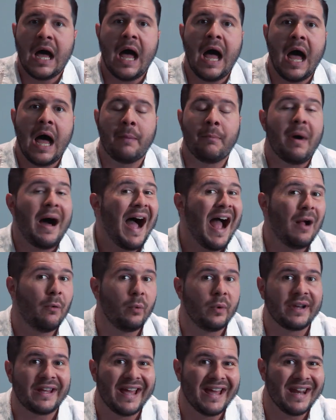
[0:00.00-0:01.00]
Um, I
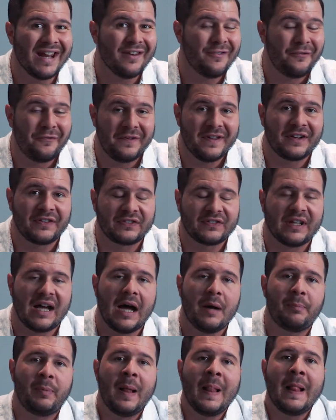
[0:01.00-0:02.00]
will get it fixed
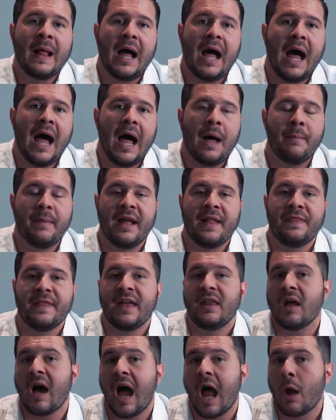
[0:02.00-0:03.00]
up um, and
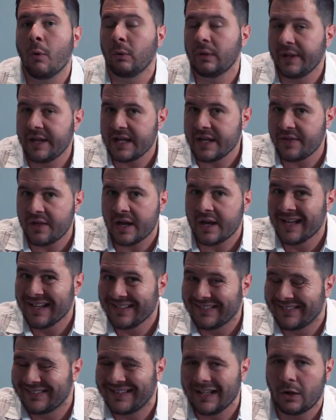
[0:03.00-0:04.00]
then I will either
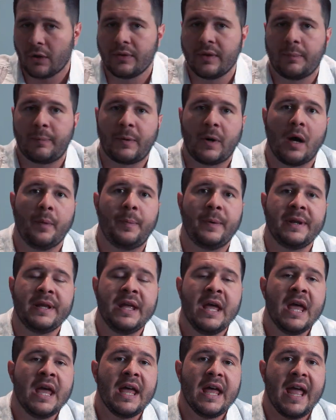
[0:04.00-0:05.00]
sell the
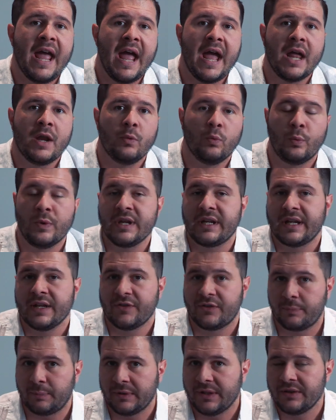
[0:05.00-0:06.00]
property and we can
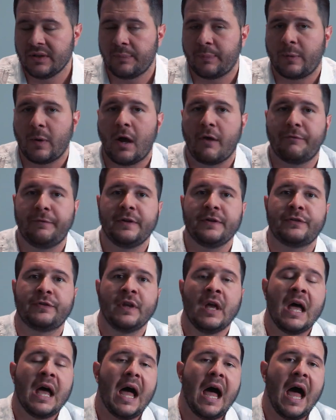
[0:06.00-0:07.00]
split the profits
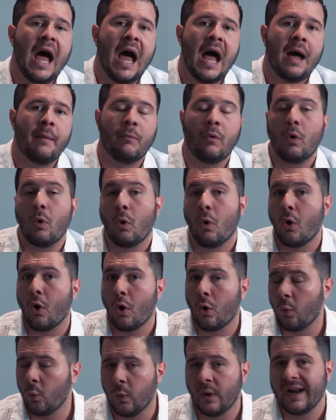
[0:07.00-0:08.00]
um,
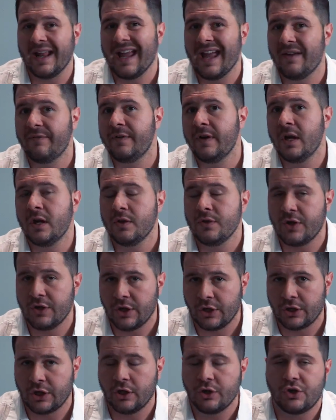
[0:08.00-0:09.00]
or whatever the
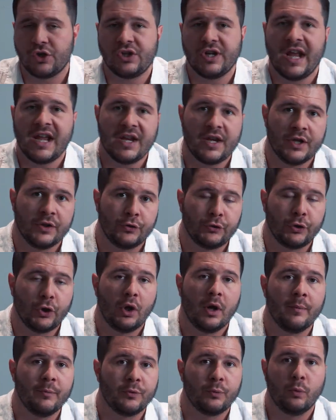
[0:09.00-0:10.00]
negotiated
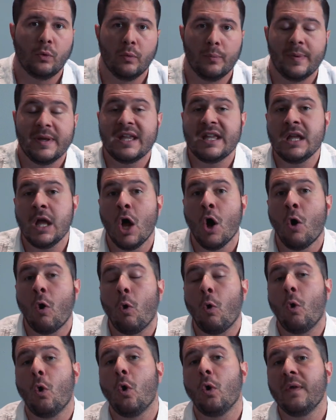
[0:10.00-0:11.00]
terms will be,
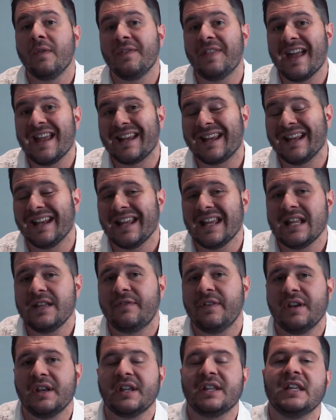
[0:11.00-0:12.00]
or they can
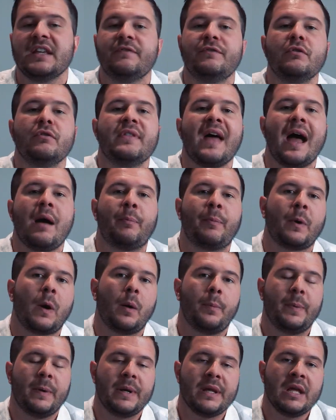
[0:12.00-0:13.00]
even give you that
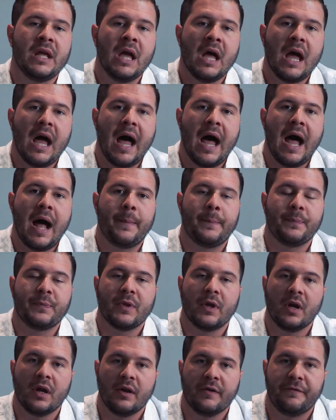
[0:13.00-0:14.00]
property um,
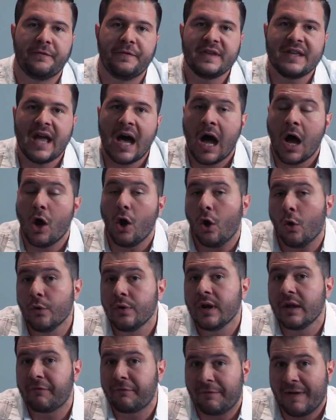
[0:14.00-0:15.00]
uh, via
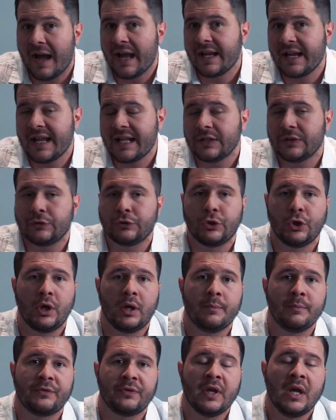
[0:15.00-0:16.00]
owner finance
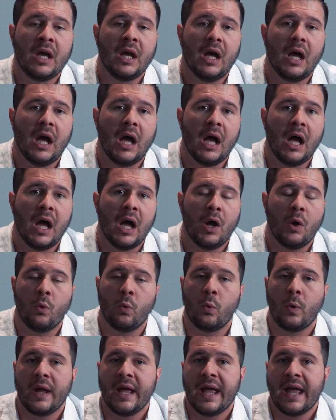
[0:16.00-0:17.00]
terms uh,
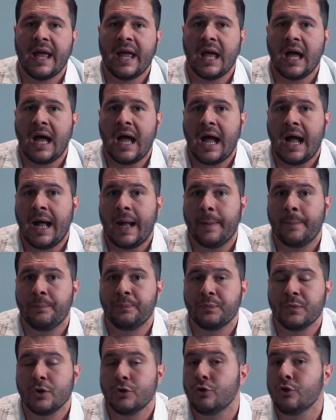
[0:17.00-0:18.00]
where
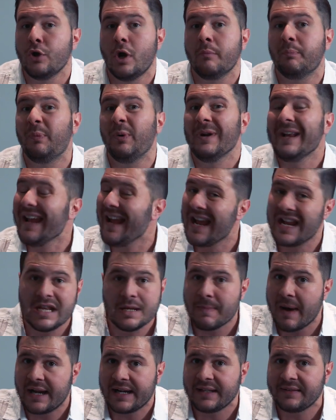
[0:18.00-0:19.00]
um, you don't put
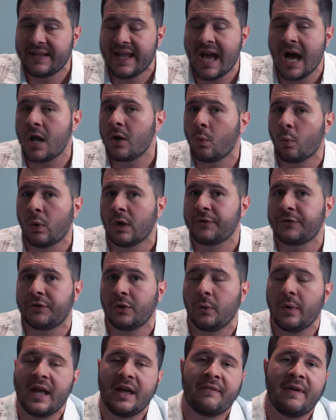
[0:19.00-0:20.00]
any money down
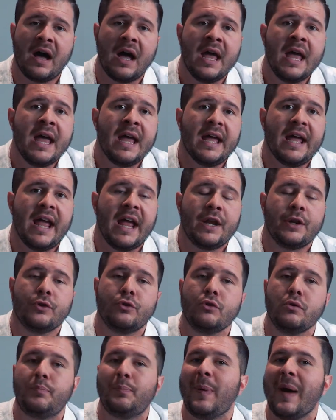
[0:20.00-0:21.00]
whatsoever and
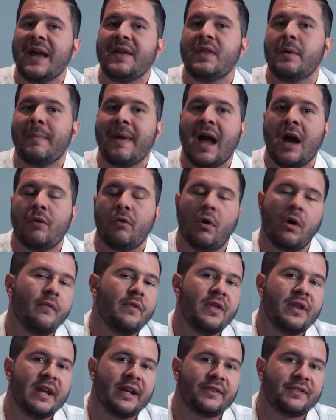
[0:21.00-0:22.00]
you pay them out over
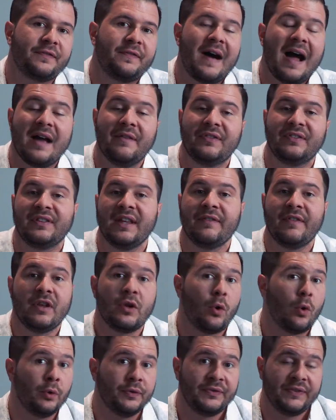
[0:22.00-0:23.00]
the next five, seven,
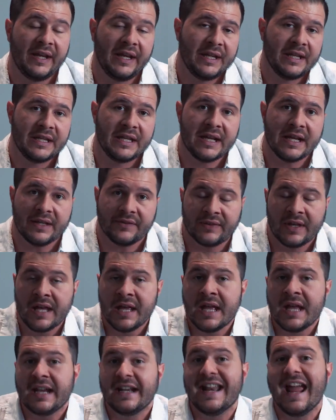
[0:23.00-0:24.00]
or 10 years.
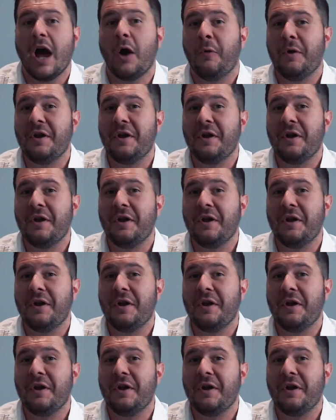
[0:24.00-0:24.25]
Now,